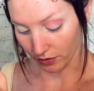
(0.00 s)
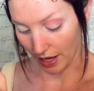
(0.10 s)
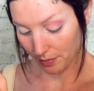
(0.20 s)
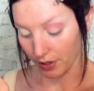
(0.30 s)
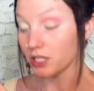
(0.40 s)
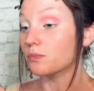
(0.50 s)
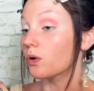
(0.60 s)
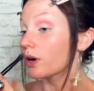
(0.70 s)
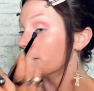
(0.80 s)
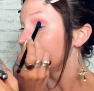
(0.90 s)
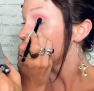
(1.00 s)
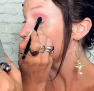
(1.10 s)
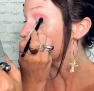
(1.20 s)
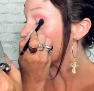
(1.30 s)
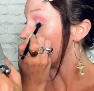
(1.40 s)
that much more.
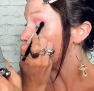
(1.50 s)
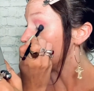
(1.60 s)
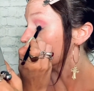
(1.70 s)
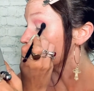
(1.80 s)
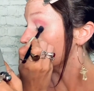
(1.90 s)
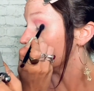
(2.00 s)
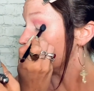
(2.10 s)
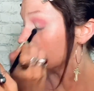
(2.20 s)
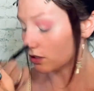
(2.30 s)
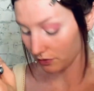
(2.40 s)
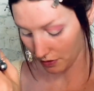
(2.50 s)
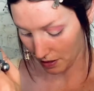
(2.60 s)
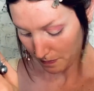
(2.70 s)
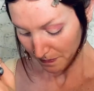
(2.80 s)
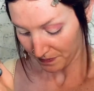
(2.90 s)
So I would just give myself
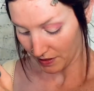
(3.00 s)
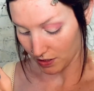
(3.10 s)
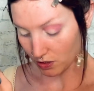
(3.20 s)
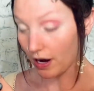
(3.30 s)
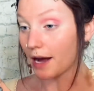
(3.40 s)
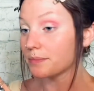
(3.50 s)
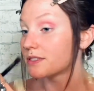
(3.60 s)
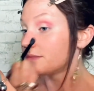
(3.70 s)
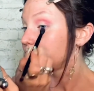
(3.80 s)
scraps.